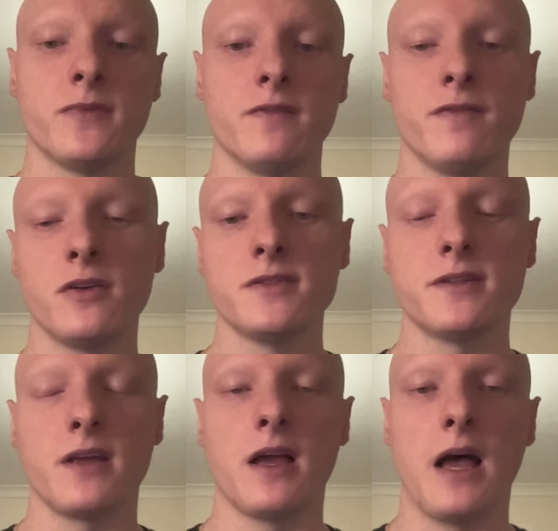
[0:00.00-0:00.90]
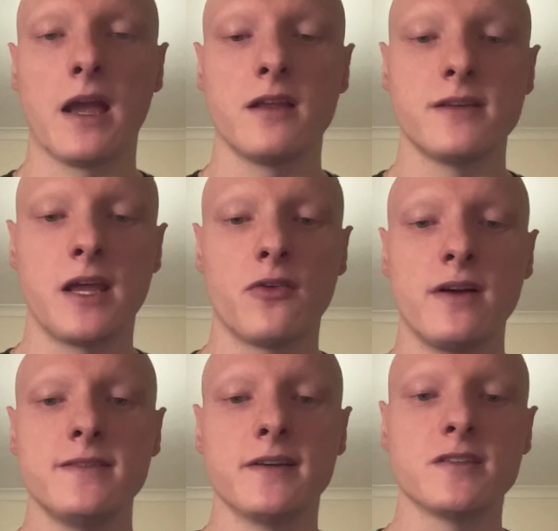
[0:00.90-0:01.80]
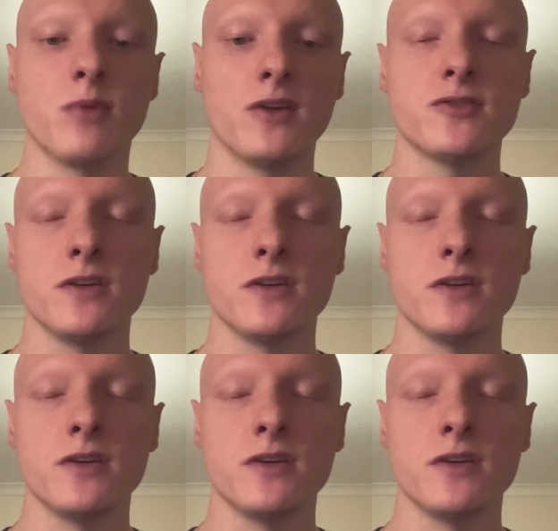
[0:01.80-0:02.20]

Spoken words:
First, I containerized the Express